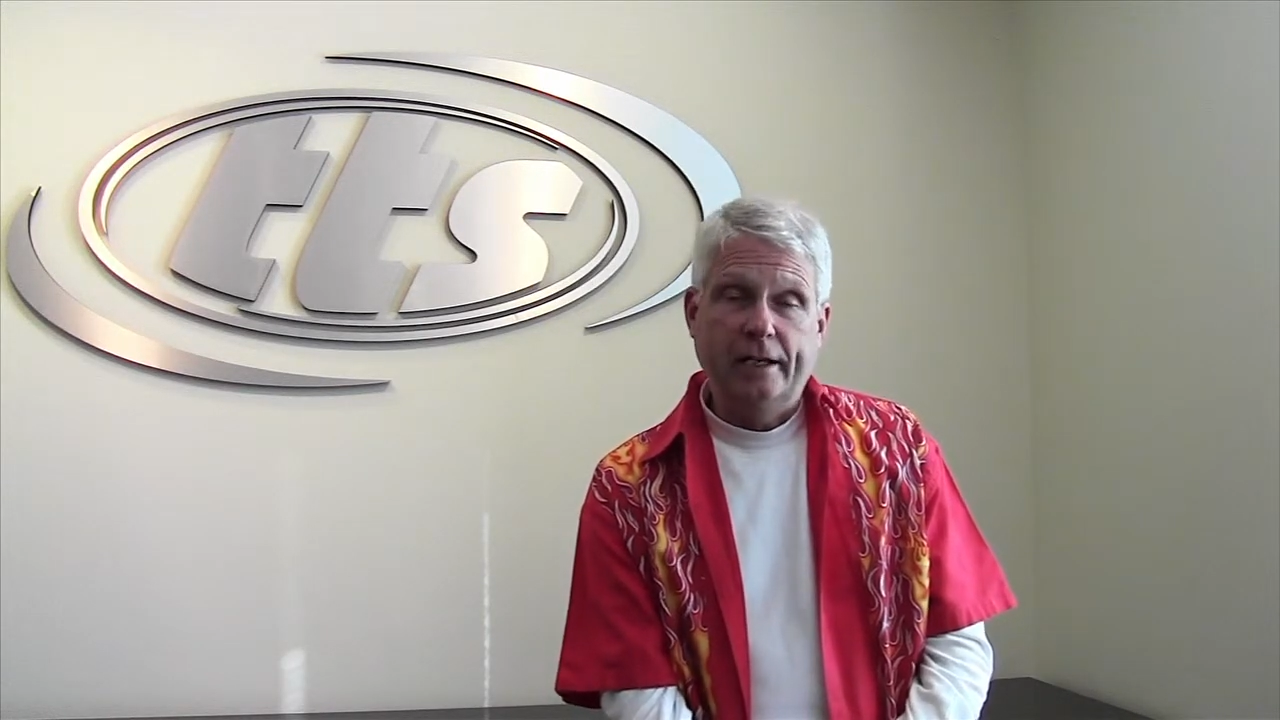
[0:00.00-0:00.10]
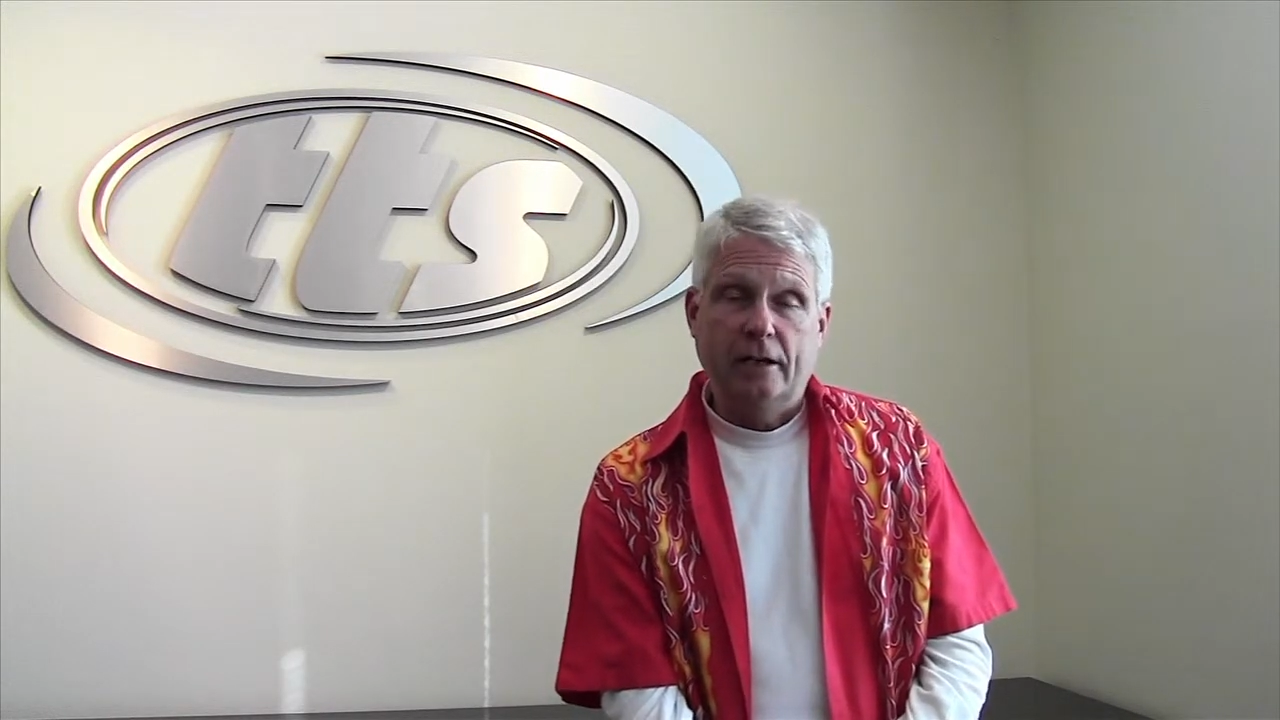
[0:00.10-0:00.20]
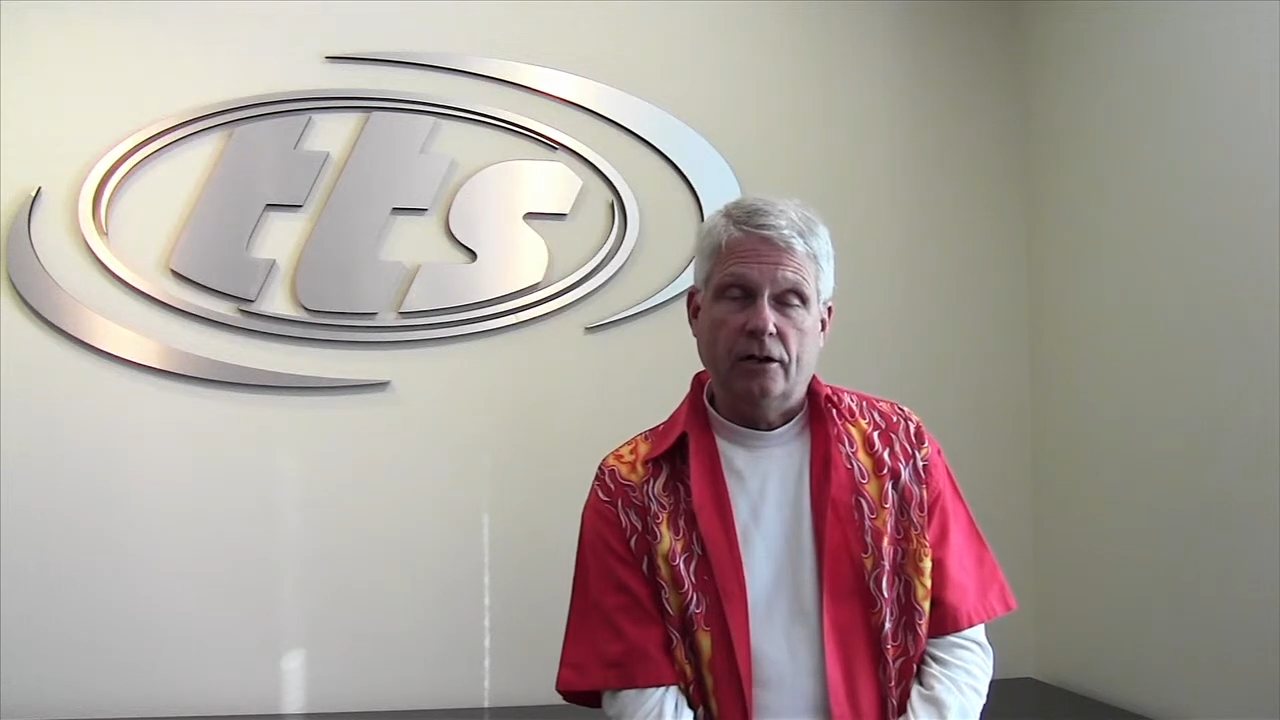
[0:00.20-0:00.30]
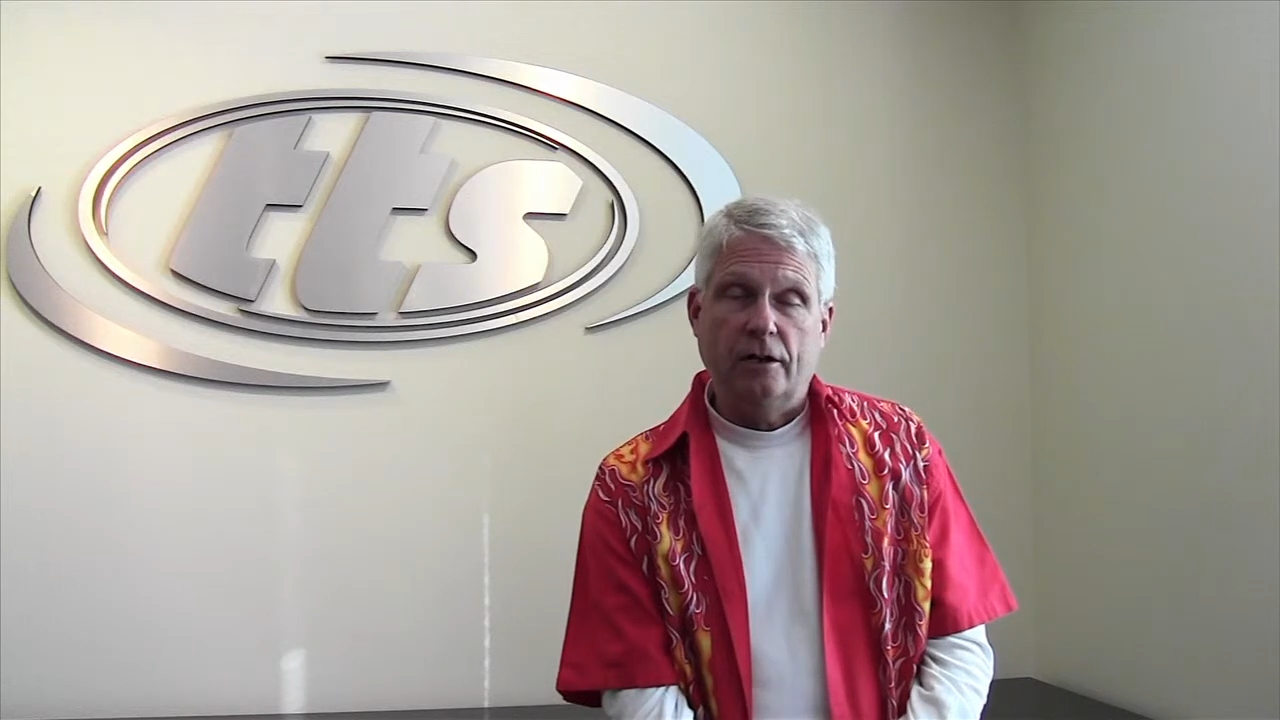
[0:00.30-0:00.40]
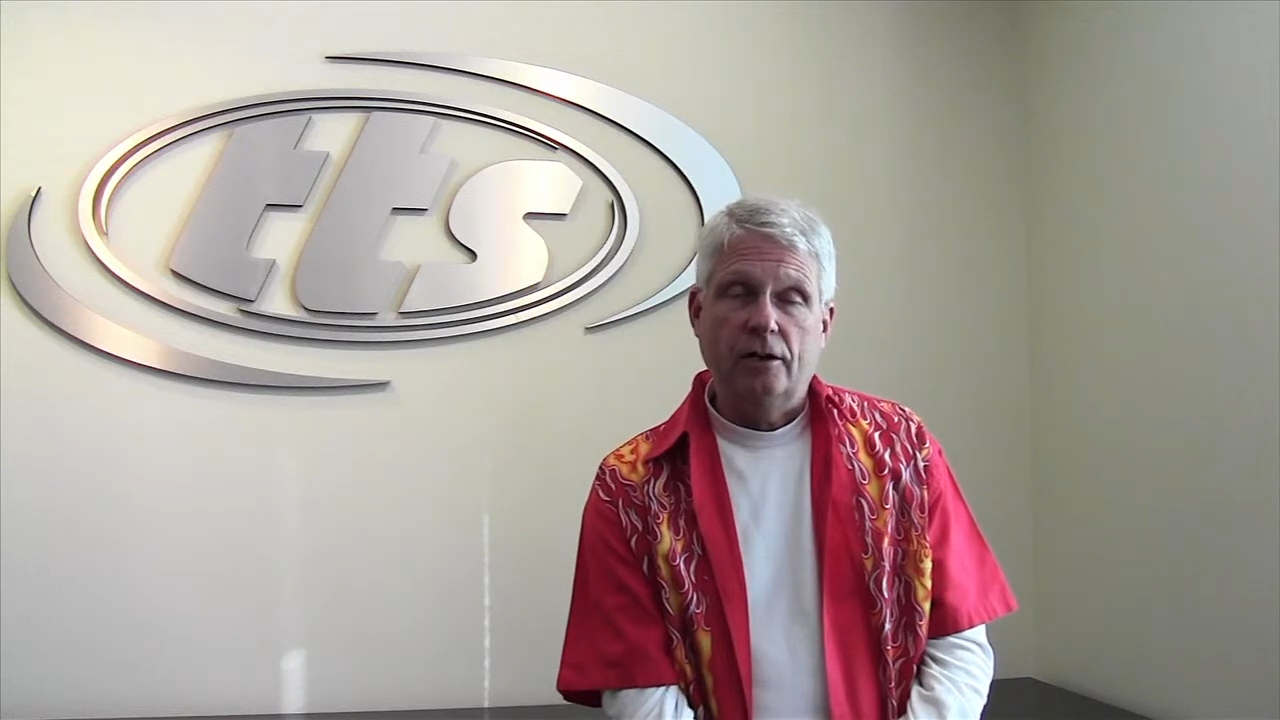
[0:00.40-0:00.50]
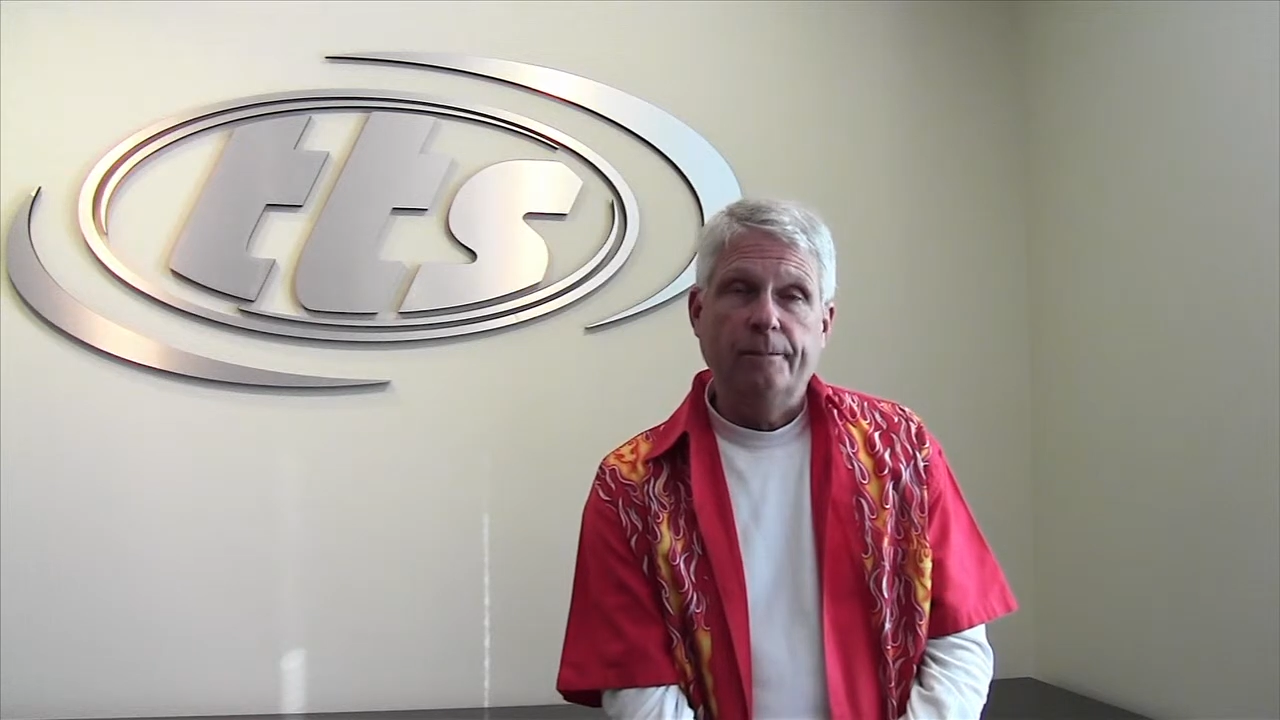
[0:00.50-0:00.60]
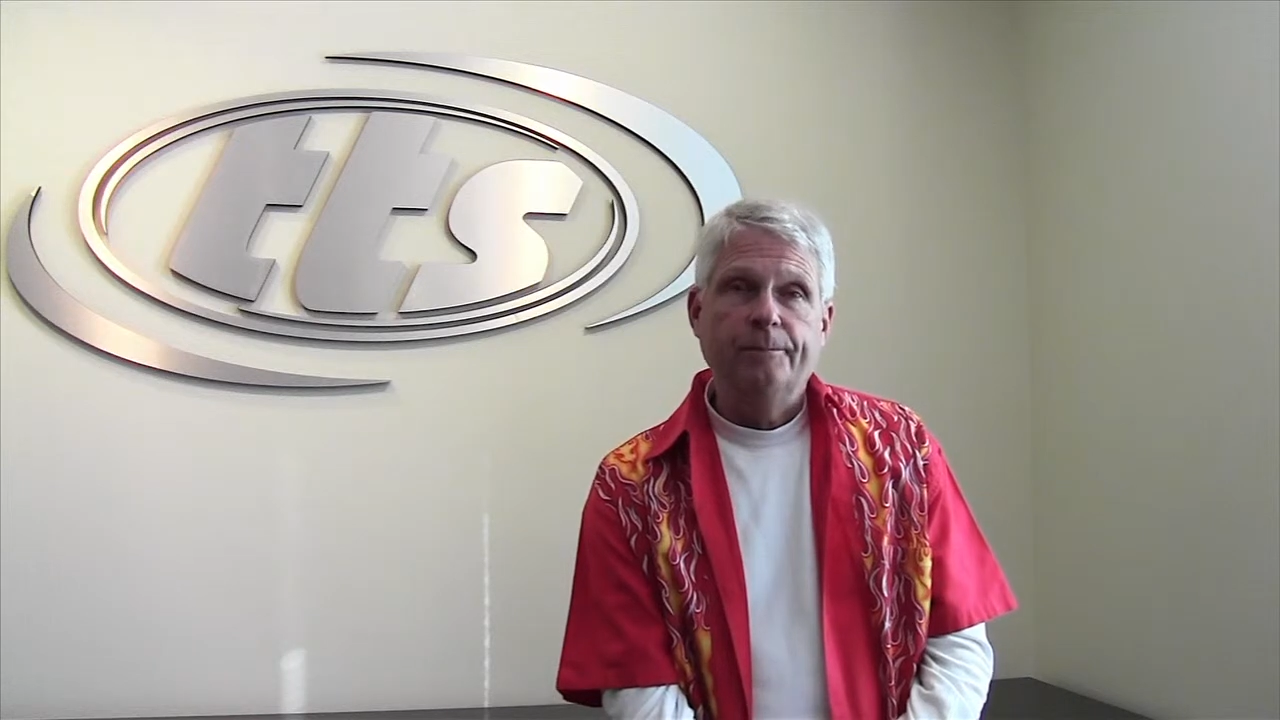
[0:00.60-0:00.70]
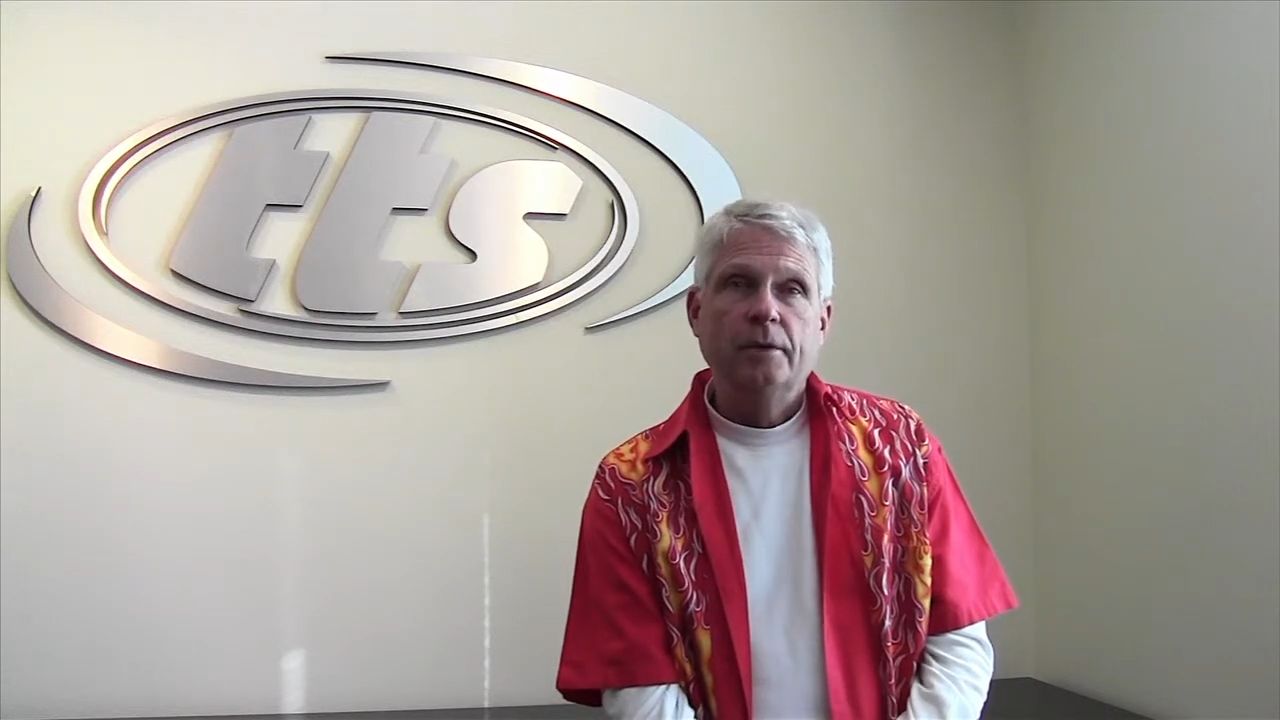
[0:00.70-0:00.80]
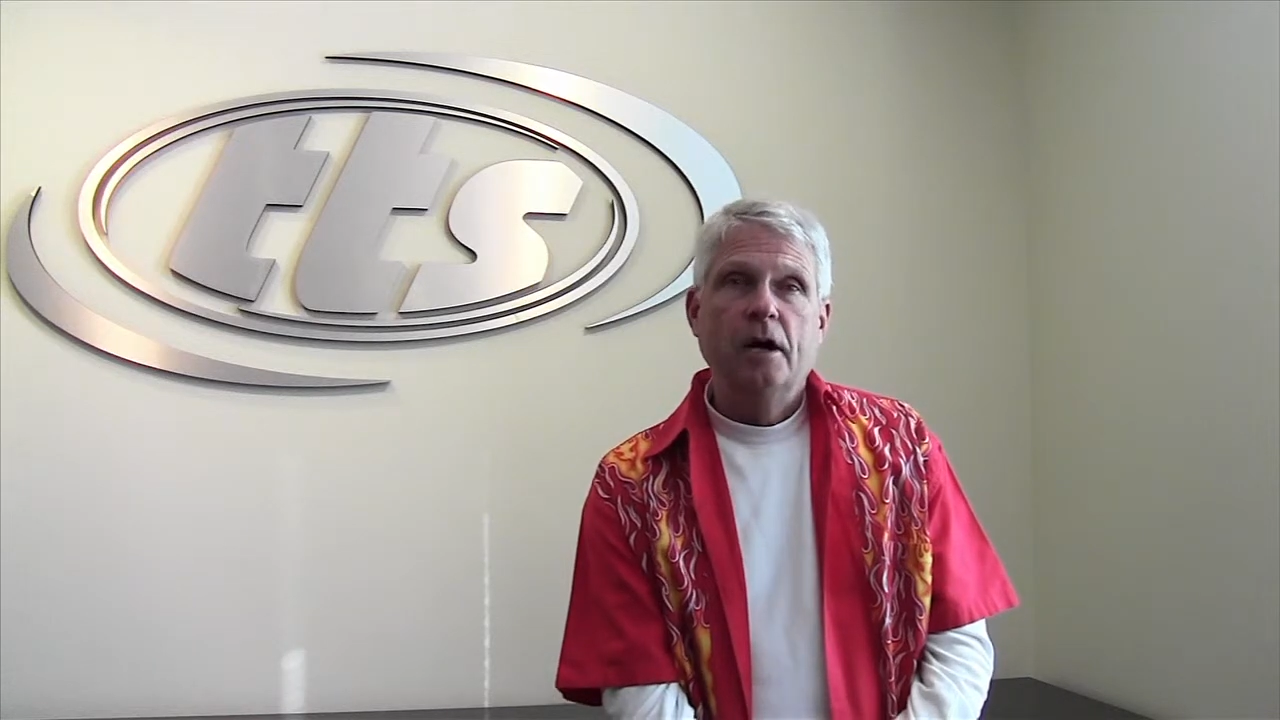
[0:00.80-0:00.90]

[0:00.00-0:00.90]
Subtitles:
carrier.